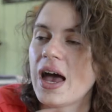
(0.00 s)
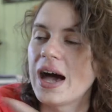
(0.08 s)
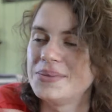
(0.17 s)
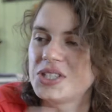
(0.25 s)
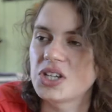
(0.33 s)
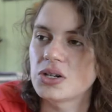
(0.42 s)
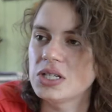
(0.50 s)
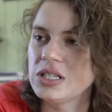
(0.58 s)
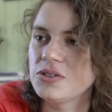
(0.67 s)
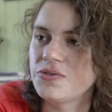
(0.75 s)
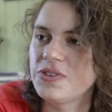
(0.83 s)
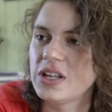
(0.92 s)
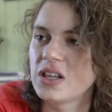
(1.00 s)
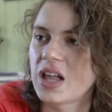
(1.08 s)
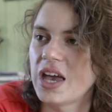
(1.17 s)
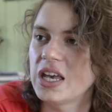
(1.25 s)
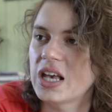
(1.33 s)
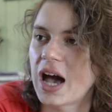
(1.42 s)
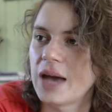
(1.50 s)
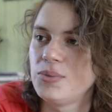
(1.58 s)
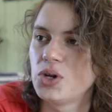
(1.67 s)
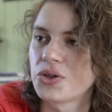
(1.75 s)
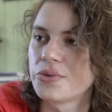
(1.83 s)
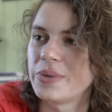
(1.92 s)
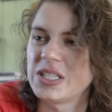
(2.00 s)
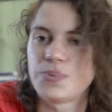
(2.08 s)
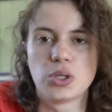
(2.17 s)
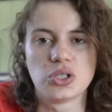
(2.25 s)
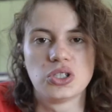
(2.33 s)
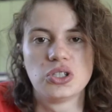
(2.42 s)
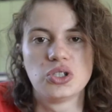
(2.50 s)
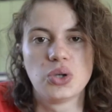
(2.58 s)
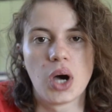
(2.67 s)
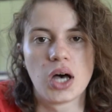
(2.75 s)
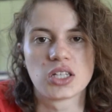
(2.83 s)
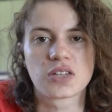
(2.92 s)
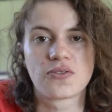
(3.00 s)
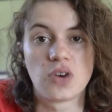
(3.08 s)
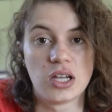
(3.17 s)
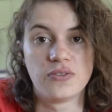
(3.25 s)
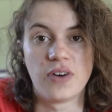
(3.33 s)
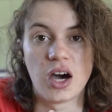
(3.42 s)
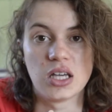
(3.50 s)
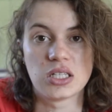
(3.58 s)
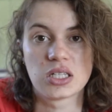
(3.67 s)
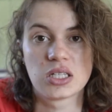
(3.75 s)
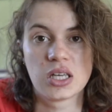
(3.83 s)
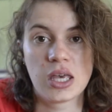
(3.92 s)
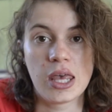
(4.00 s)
I'm starting to feel like I'm not the best person to ask for advice,